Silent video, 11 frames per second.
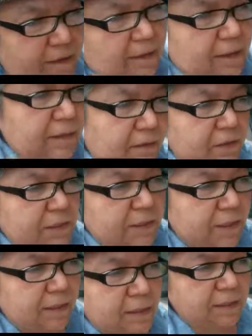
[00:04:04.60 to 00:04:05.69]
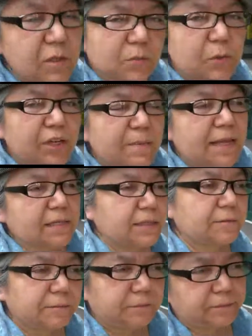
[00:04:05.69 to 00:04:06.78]
It, it was it was pretty amazing.
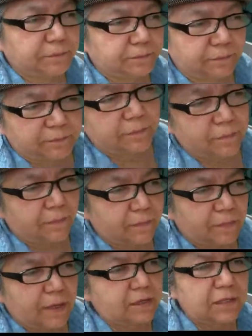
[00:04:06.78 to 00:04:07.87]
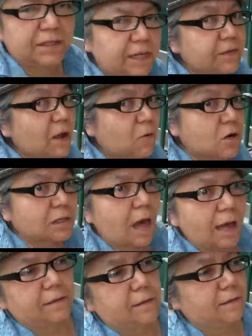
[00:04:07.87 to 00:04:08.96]
Uh, you're gonna hear that word a
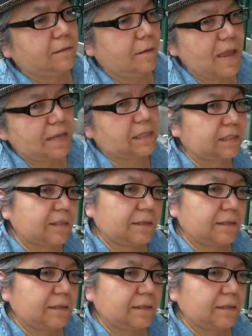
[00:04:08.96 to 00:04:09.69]
lot. Amazing.